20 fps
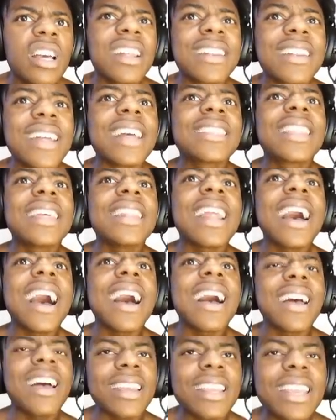Data
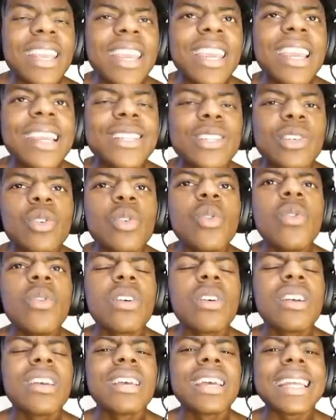na e two.
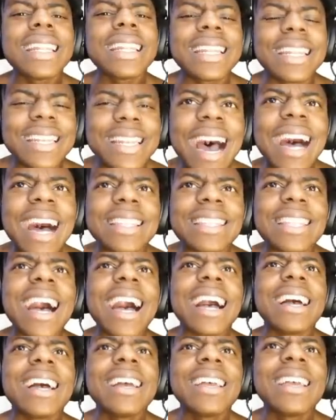
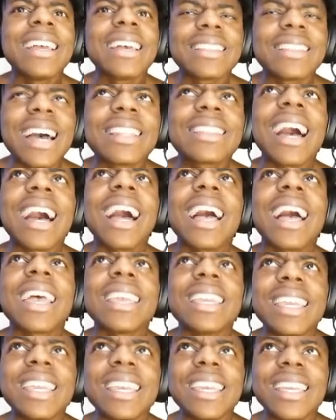Data. Data
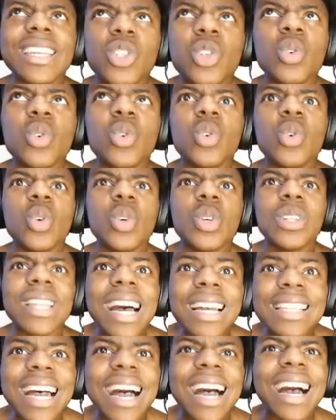e two.
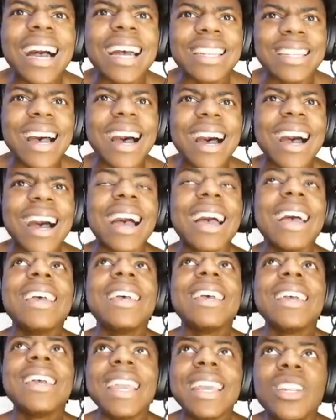Data na.
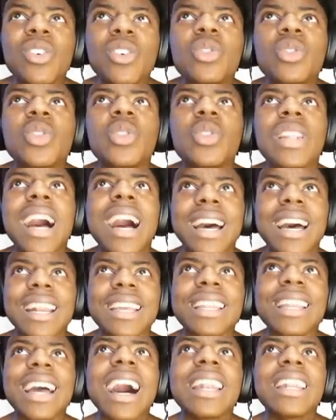E do to na
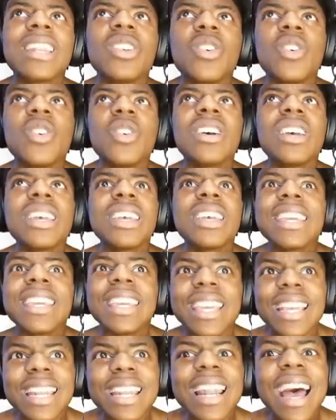rin hando.
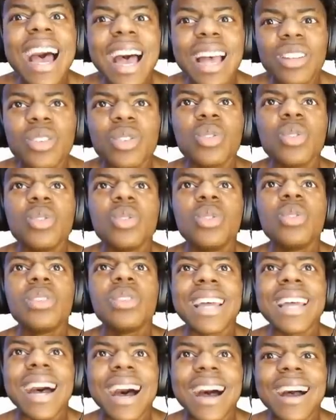He Irinado
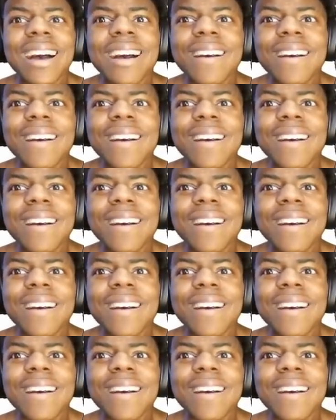da.